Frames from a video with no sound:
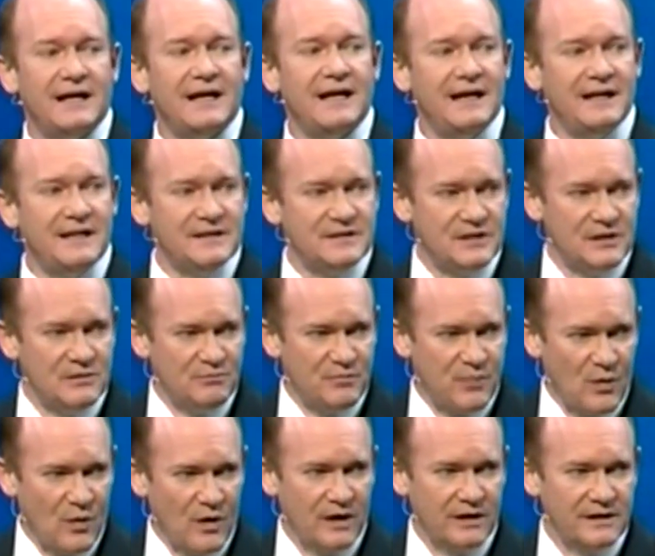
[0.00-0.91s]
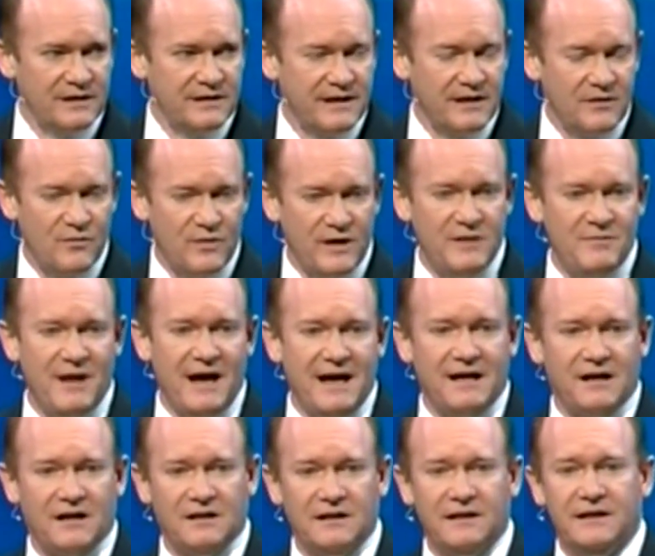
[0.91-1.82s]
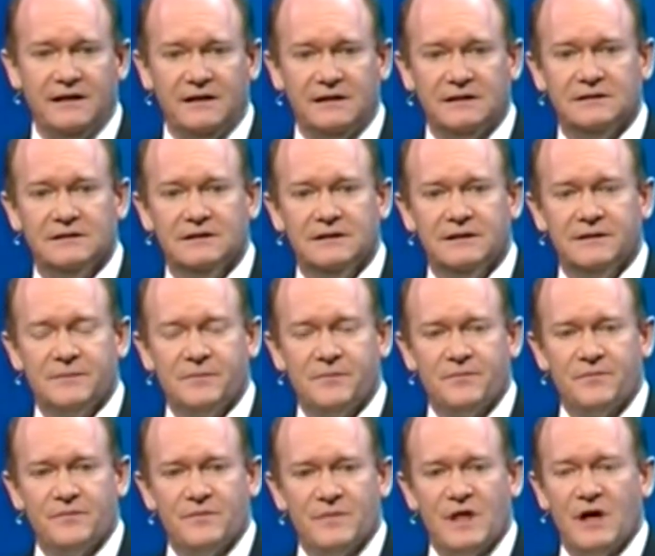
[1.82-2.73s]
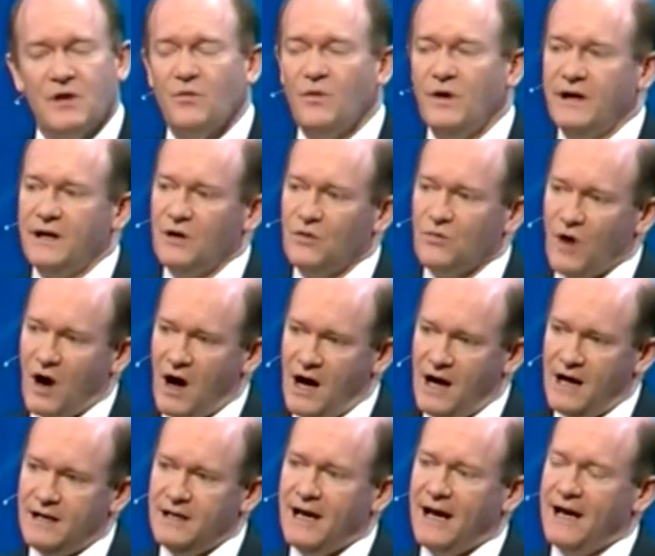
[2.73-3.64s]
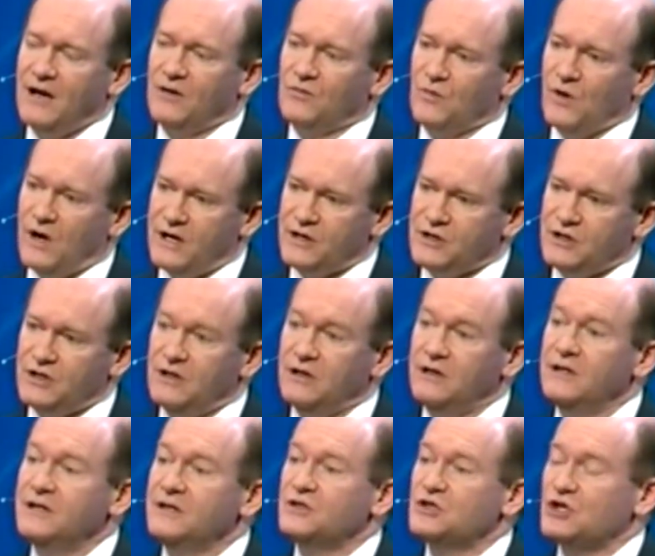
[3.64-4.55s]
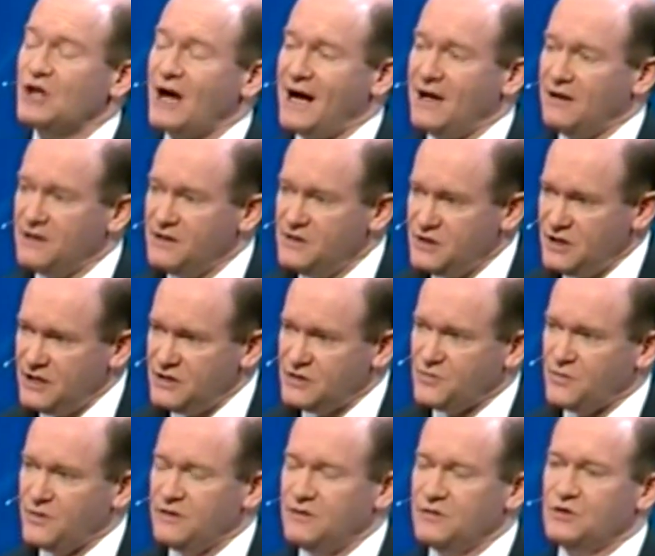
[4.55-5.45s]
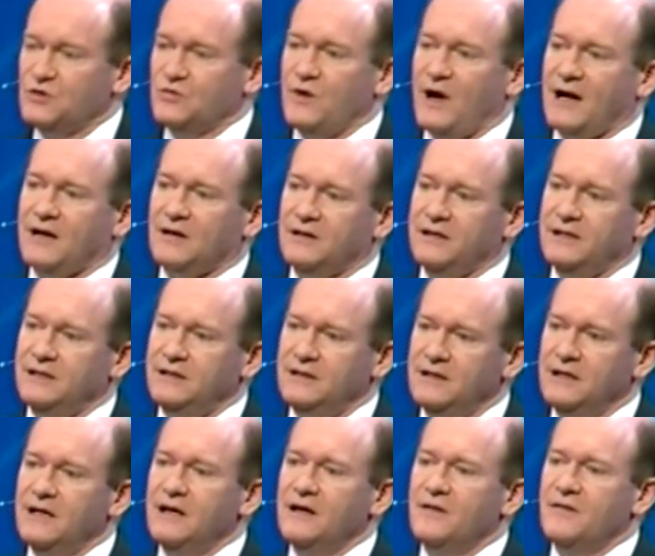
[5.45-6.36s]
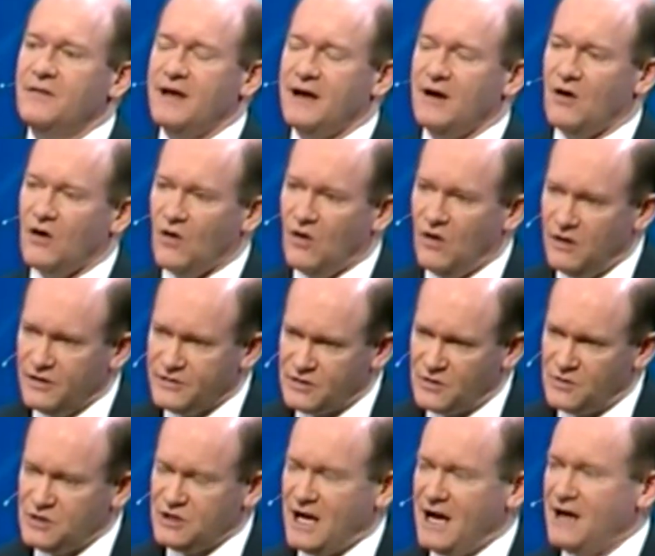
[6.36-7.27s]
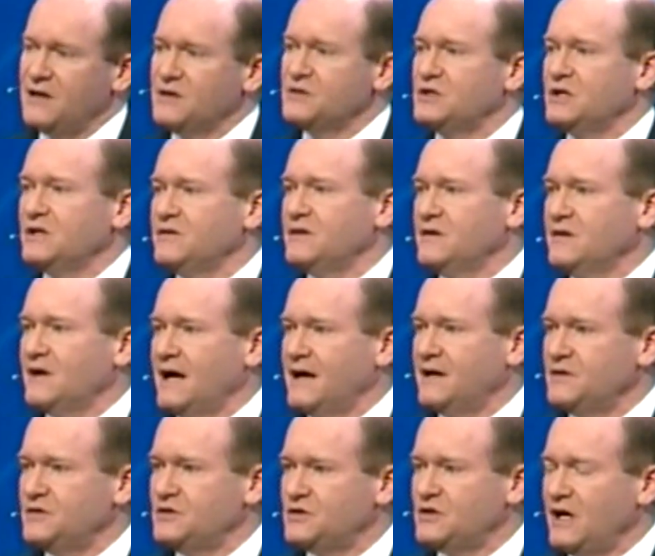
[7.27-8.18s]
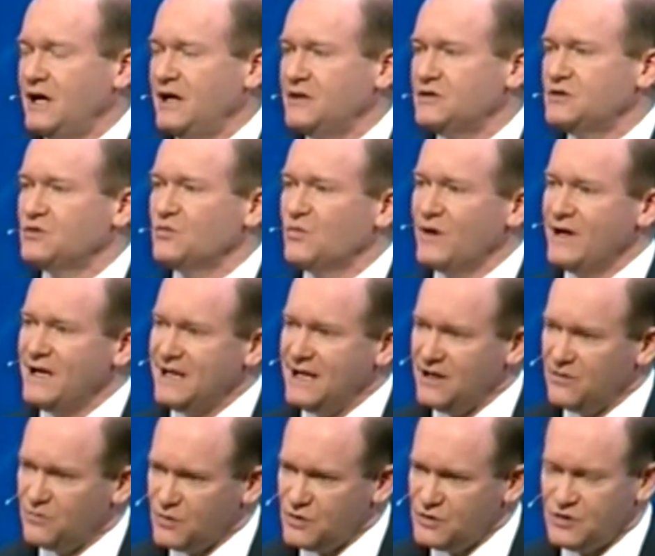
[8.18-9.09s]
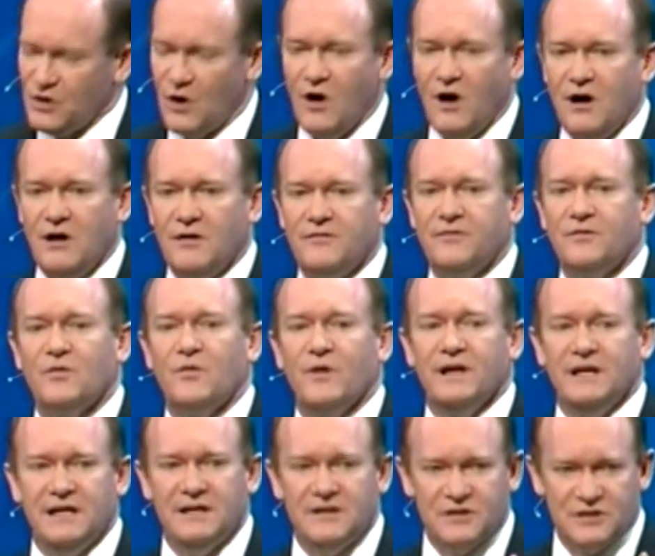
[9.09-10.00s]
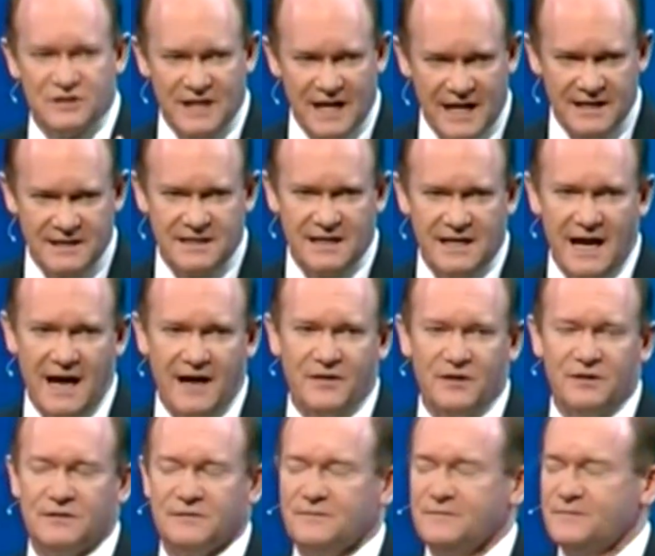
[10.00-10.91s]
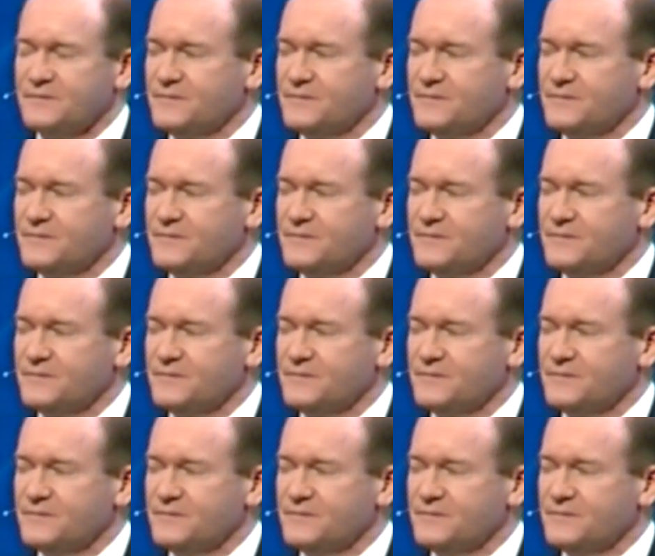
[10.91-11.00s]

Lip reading: It is important that we make clear that when Iran and Russia challenge Israel directly, they are also challenging the United States. We need resolve, we need to stand together.